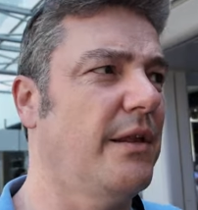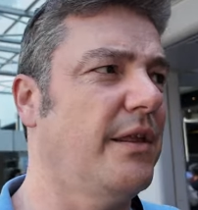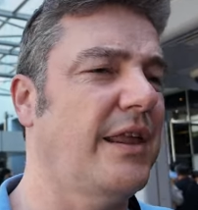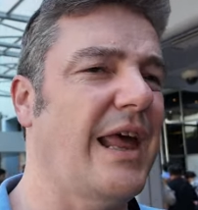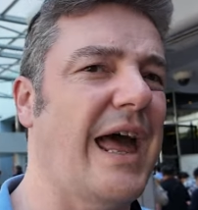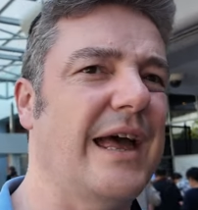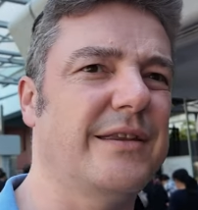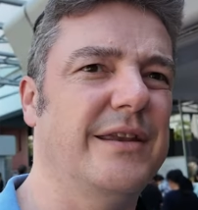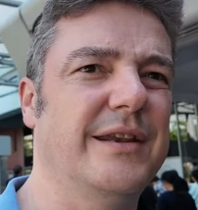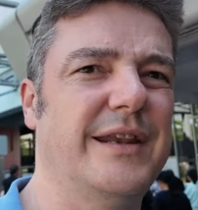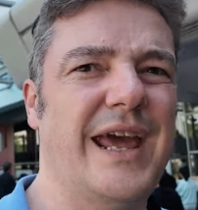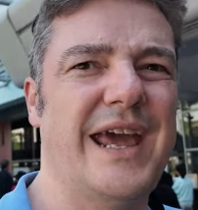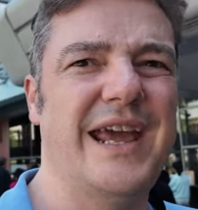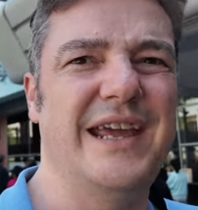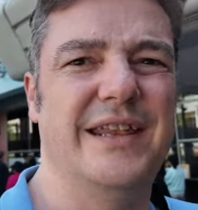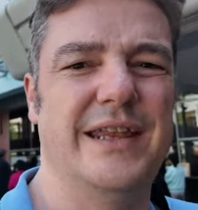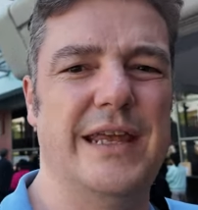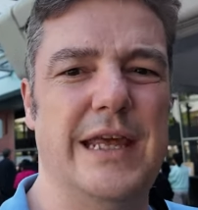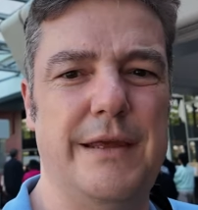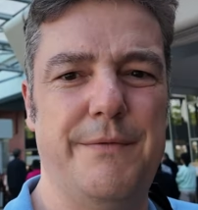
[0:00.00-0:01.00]
a
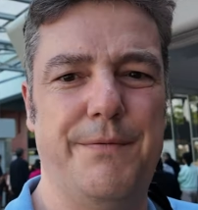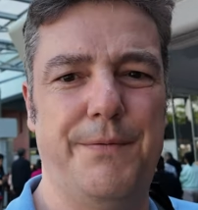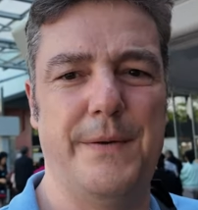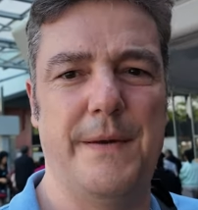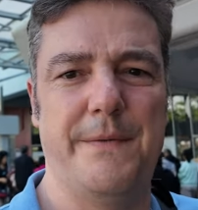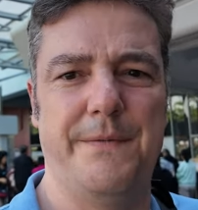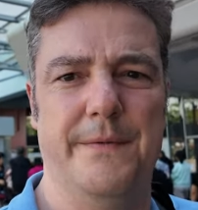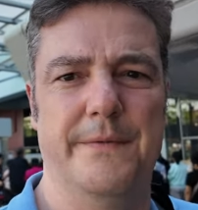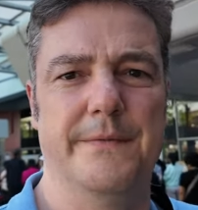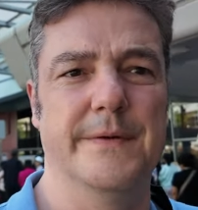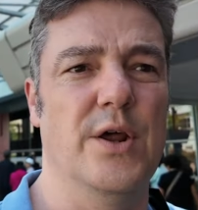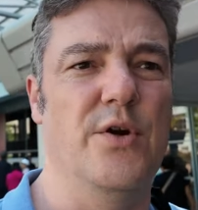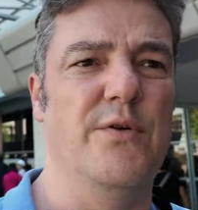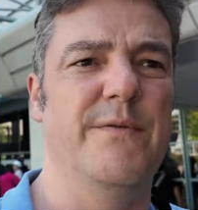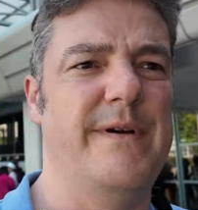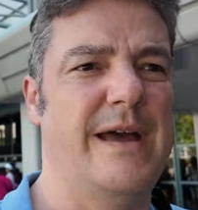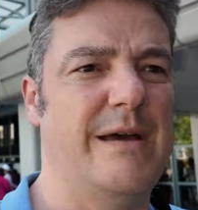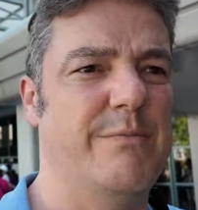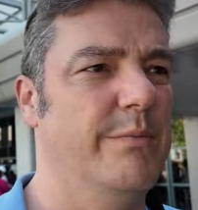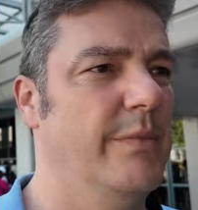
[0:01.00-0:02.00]
Saturday, the 5th of
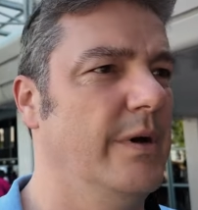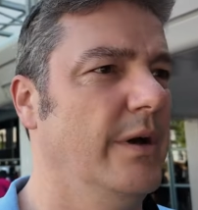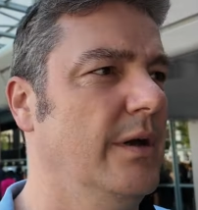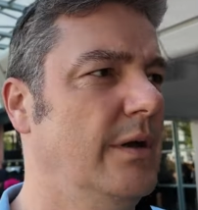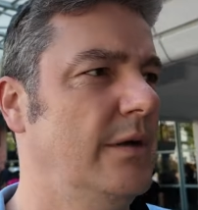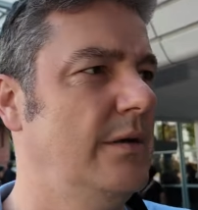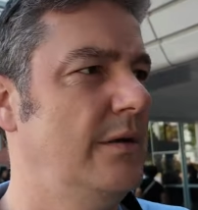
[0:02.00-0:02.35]
November.